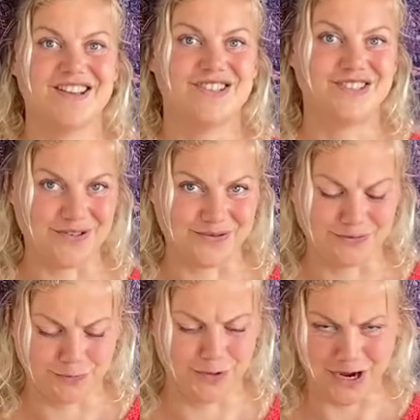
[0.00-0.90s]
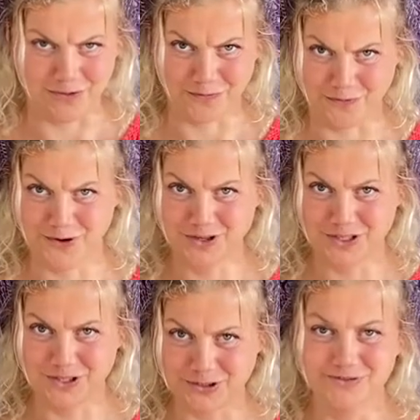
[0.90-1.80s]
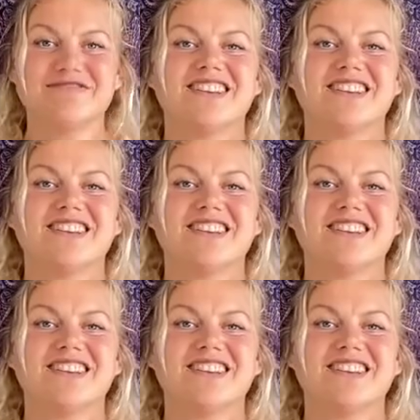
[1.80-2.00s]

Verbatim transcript: So without further ado,